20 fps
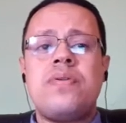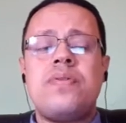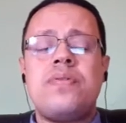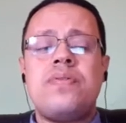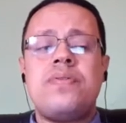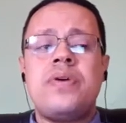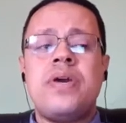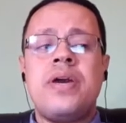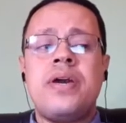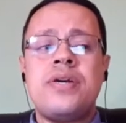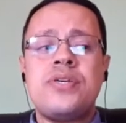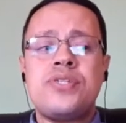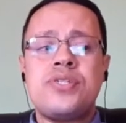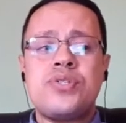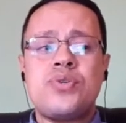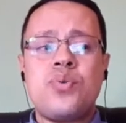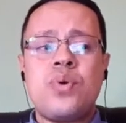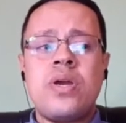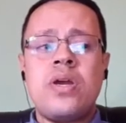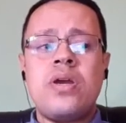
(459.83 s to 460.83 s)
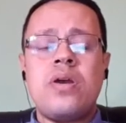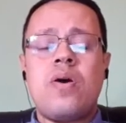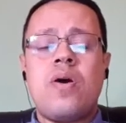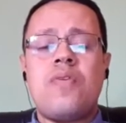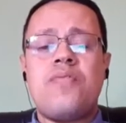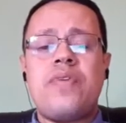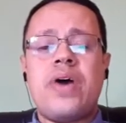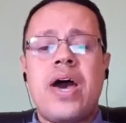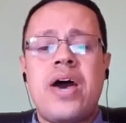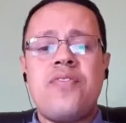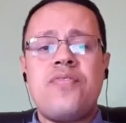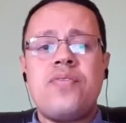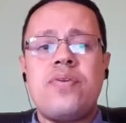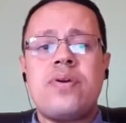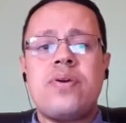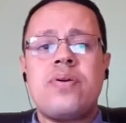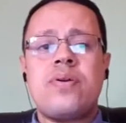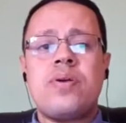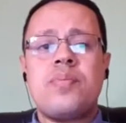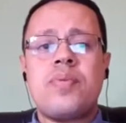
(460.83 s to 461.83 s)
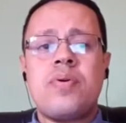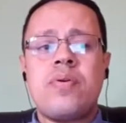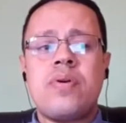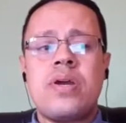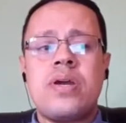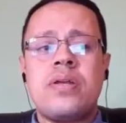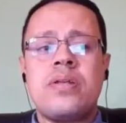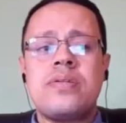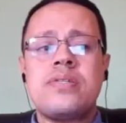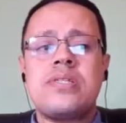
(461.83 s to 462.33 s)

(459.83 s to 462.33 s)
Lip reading: the history of African American